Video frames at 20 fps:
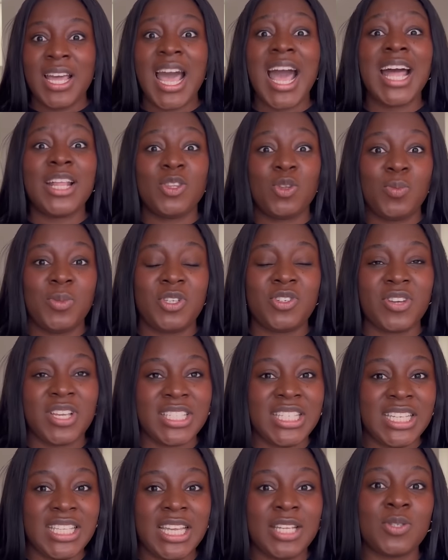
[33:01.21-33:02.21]
had to be
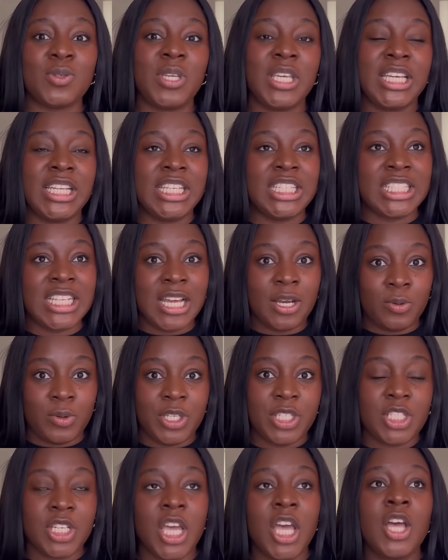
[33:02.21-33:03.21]
translated to English
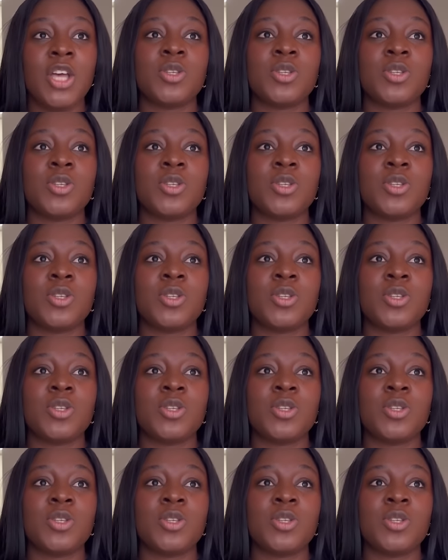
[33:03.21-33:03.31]
language.